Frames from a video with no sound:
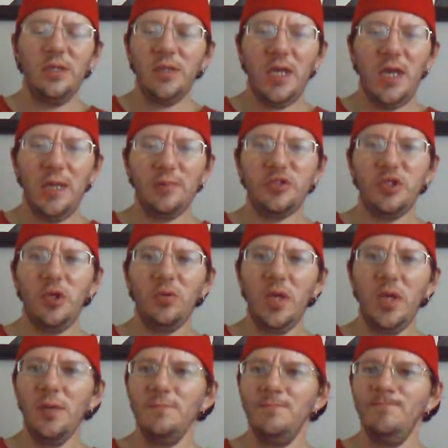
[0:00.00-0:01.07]
cops showed
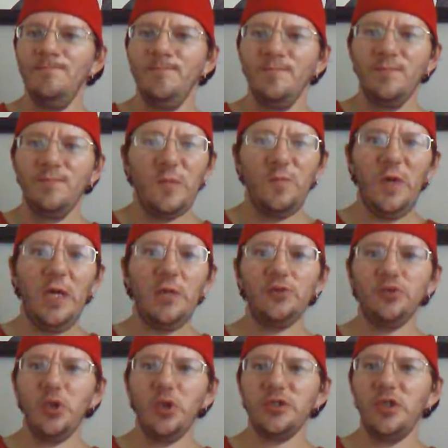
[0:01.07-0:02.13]
up, fire
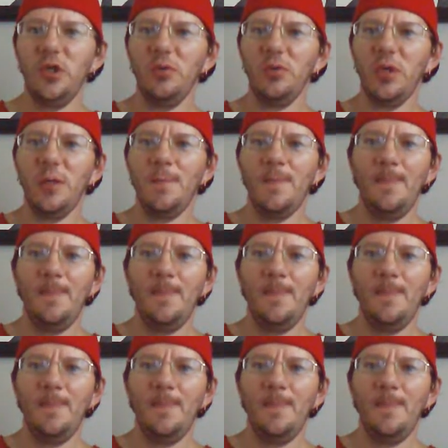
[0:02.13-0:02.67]
truck showed up,